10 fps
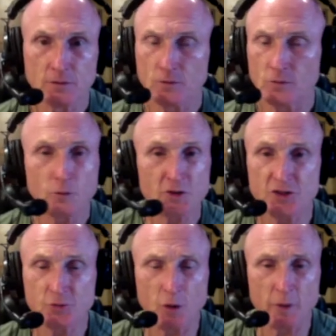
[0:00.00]
which
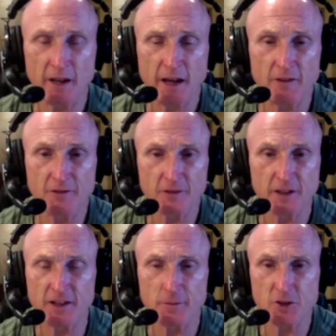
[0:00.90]
is what we have
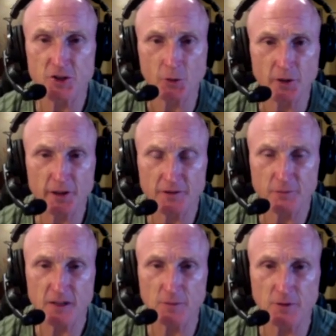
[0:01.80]
in the majority of
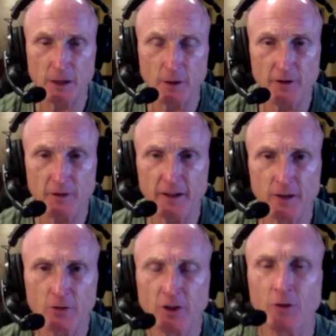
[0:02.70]
people out there. They
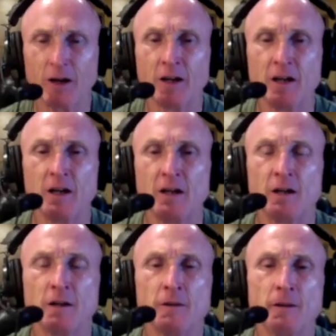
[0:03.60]
don't know
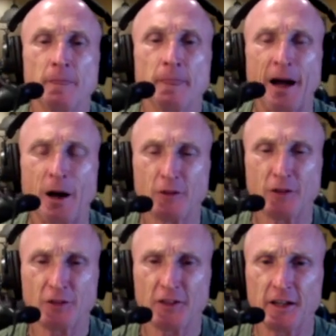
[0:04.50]
how to
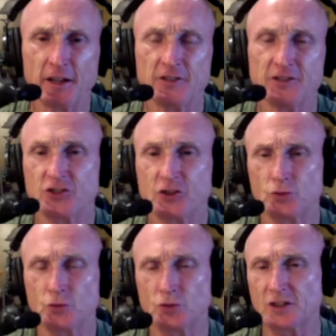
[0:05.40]
think because
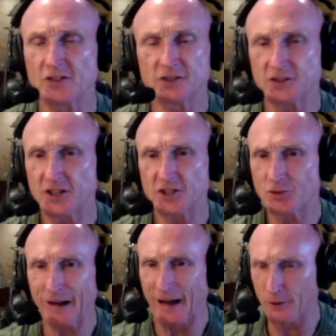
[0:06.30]
school doesn't teach you
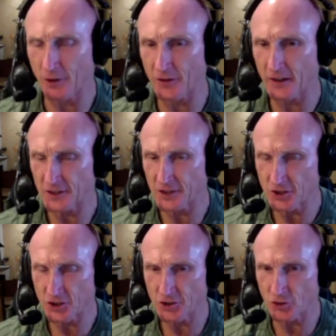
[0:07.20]
how to think. It
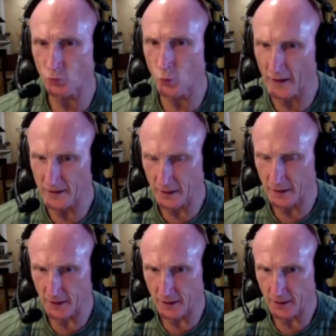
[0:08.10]
teaches you what to
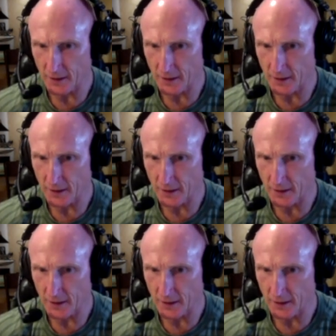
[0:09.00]
think.